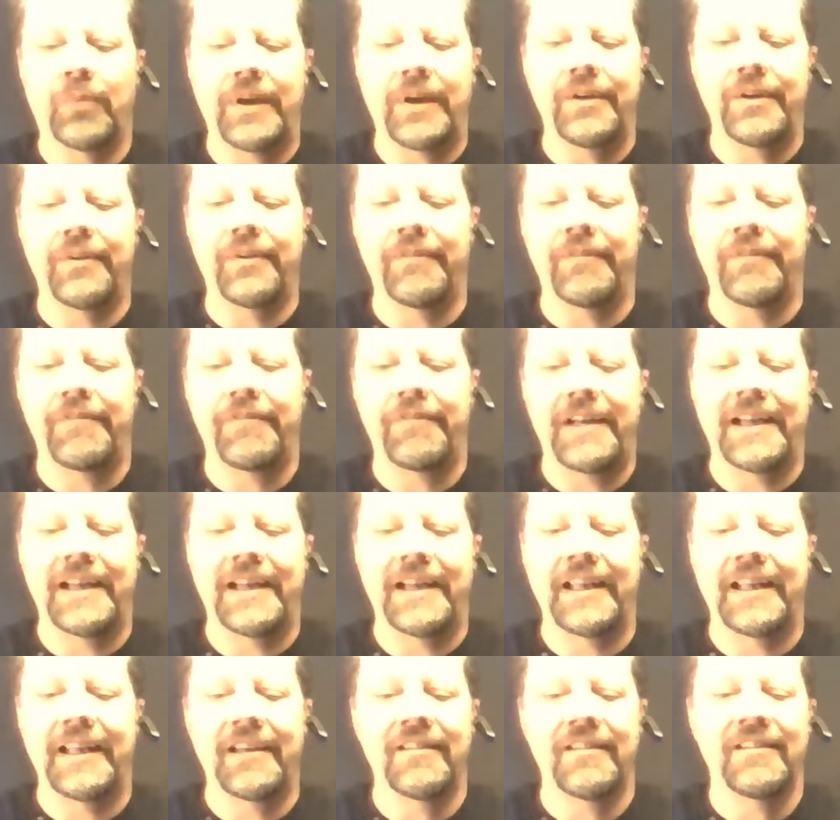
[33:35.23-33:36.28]
to infinity,
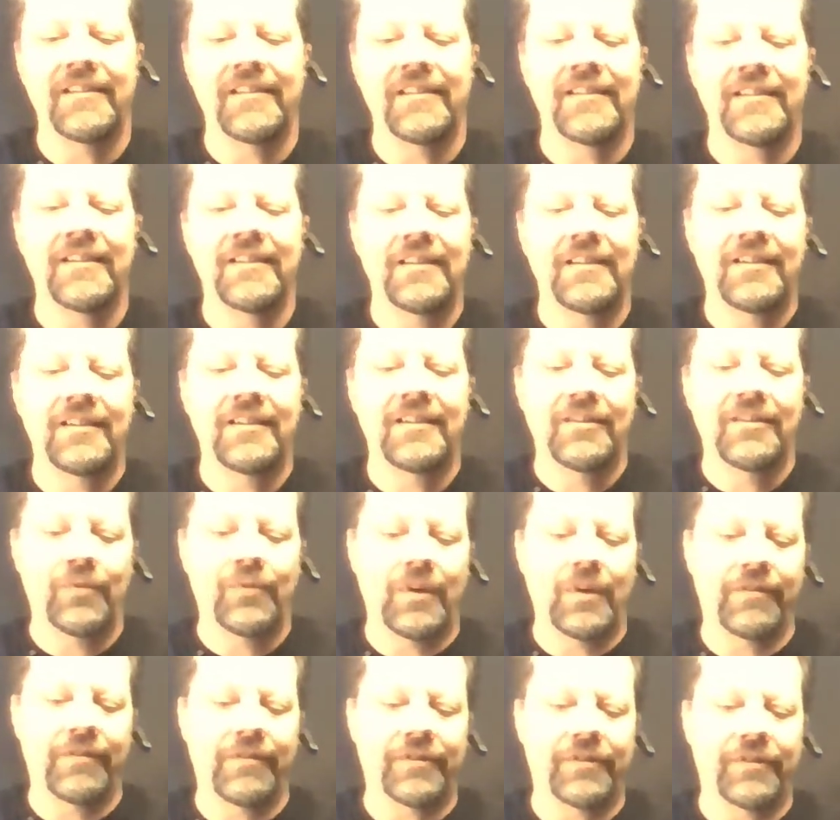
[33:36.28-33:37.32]
1
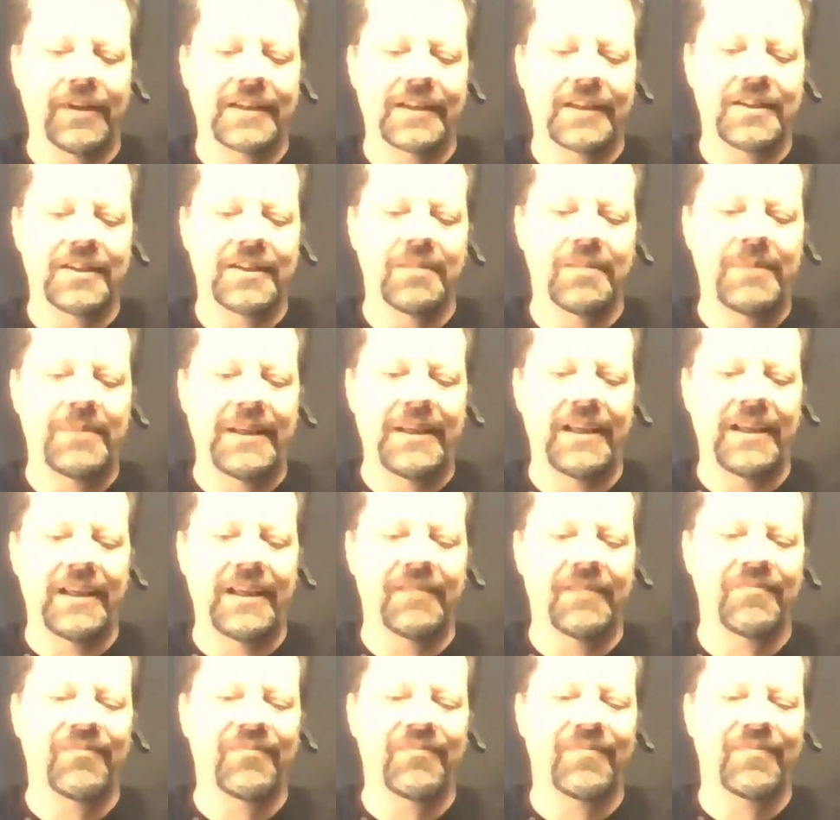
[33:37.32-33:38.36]
over x to the p.
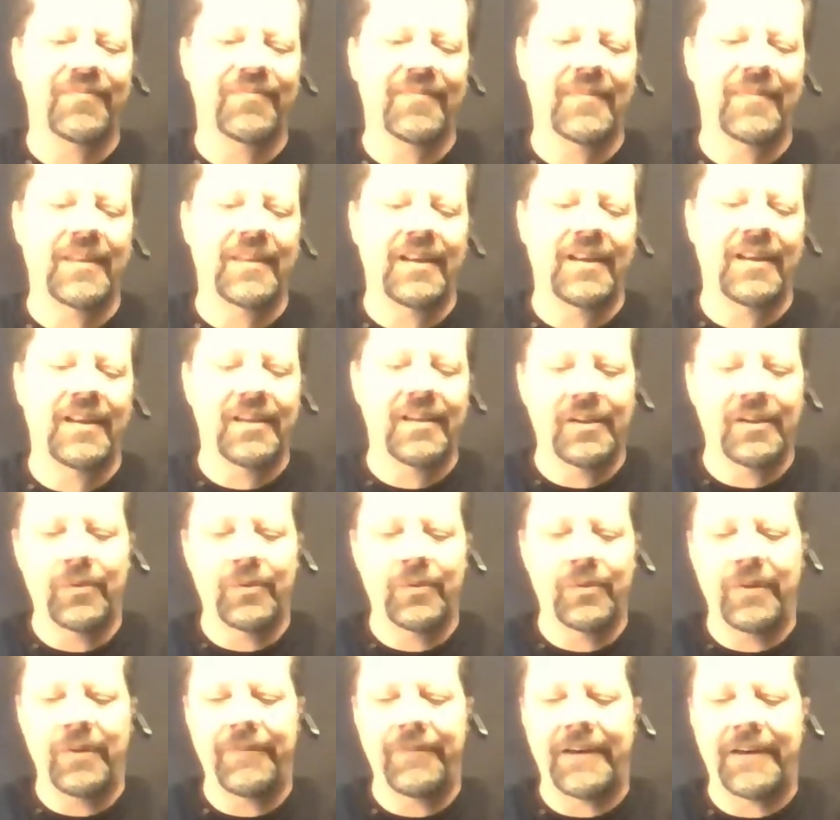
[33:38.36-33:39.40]
We
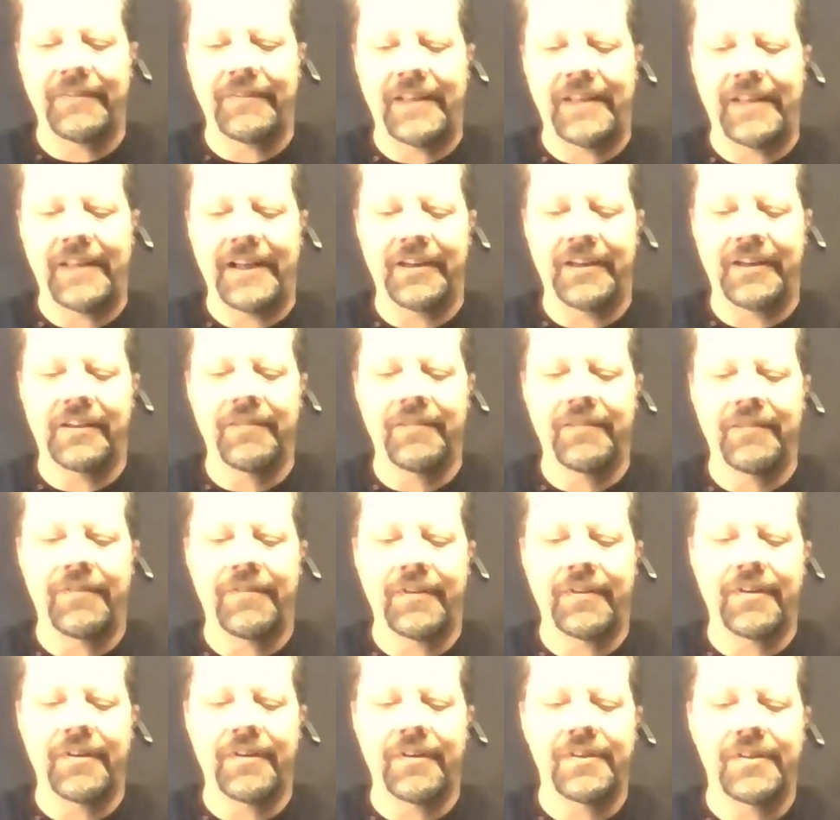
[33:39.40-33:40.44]
found that it
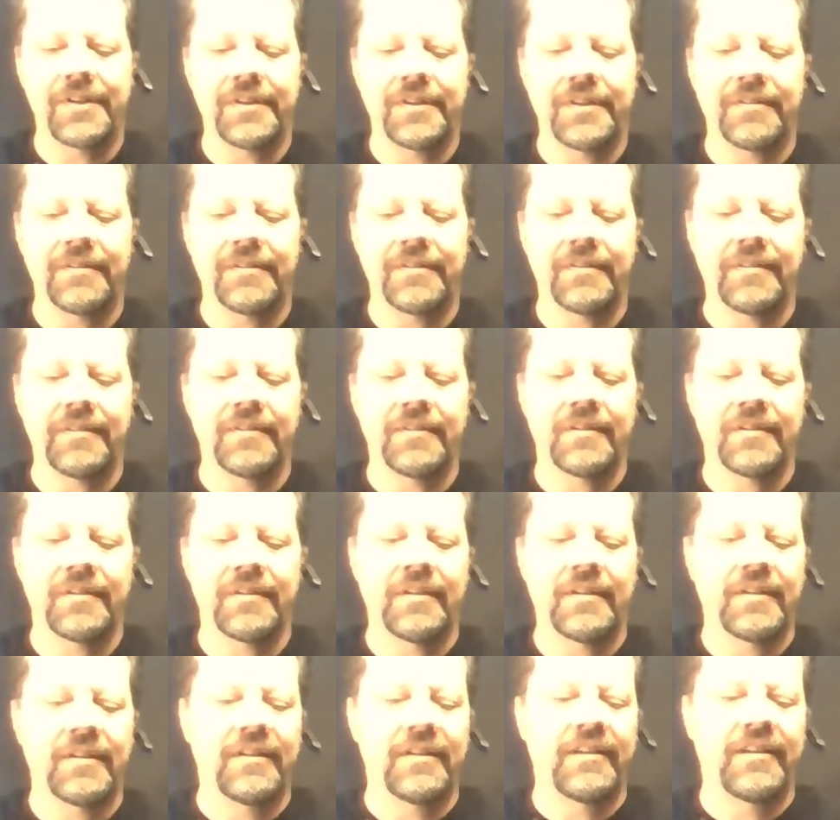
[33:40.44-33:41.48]
converged
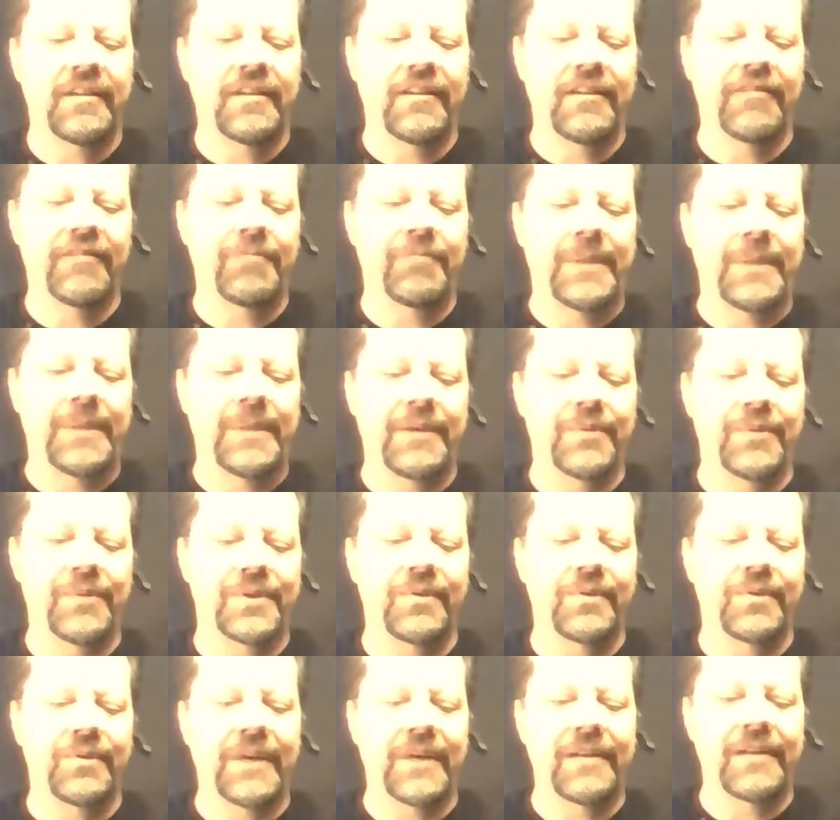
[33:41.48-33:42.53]
if p was
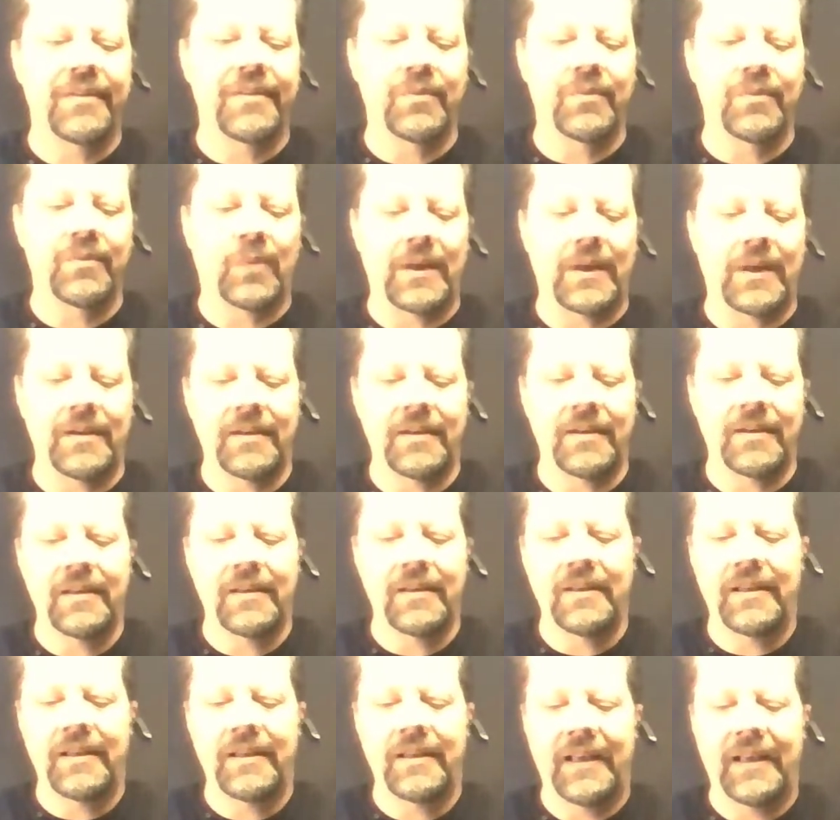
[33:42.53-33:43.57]
greater than 1
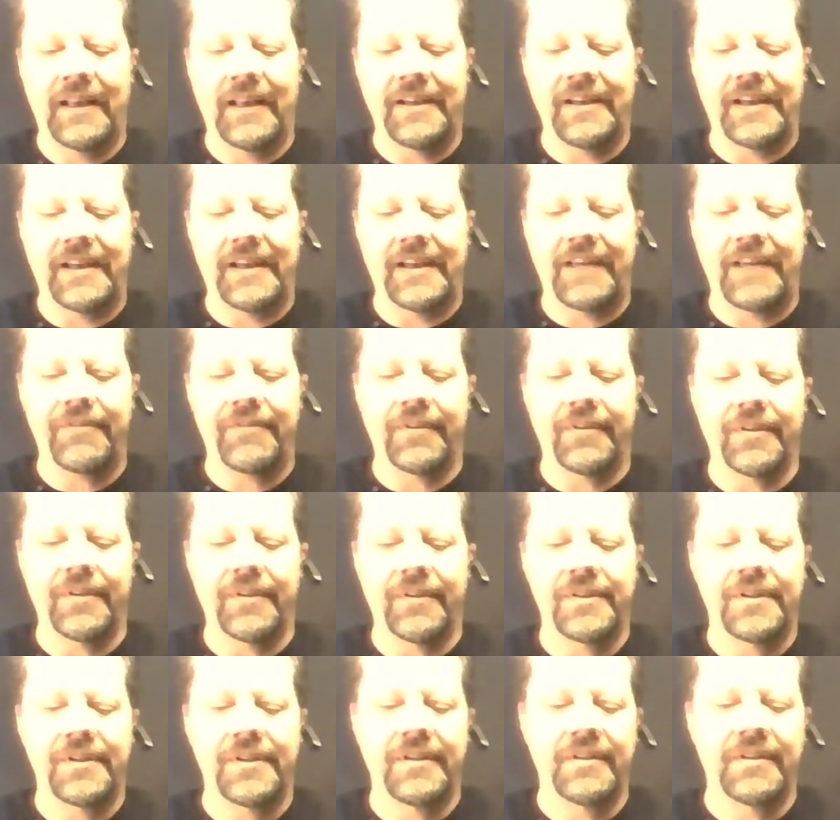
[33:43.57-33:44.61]
and diverged
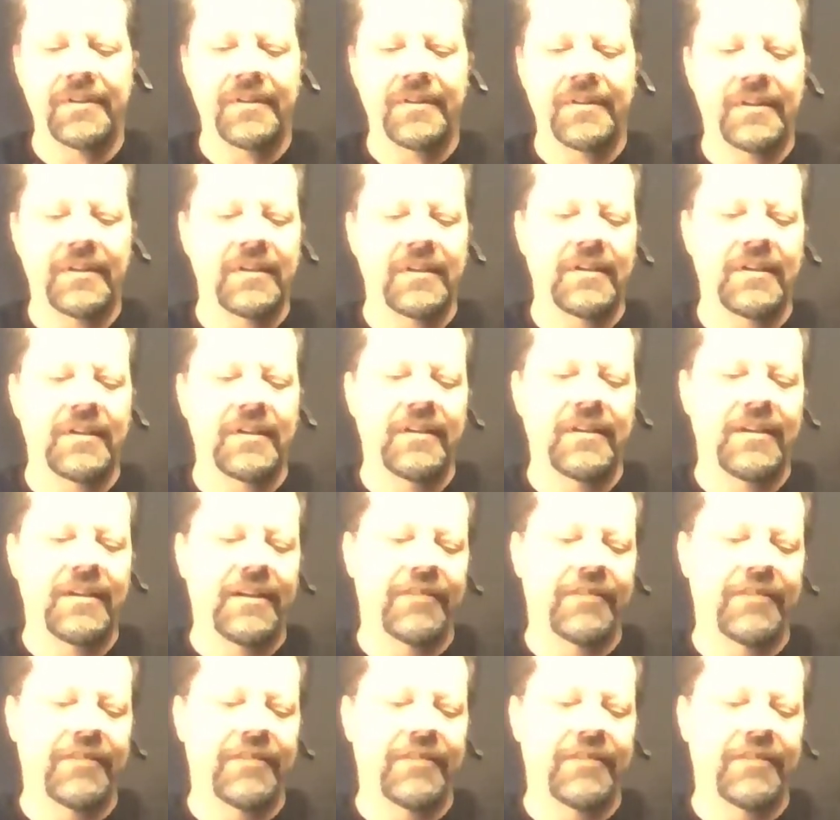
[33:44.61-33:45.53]
if